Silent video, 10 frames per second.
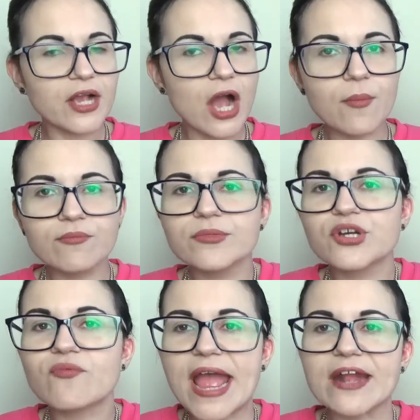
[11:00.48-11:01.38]
come
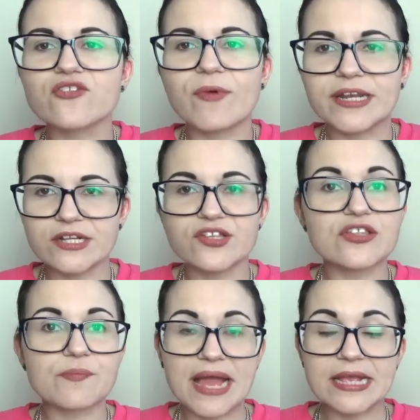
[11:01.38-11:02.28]
correct, ready to
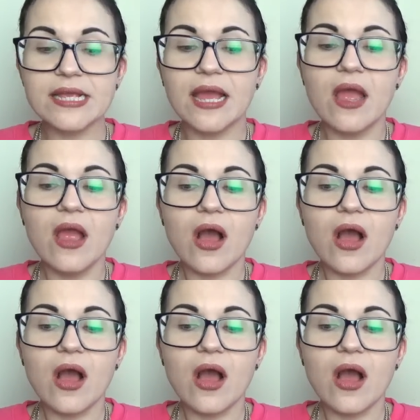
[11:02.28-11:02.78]
debate,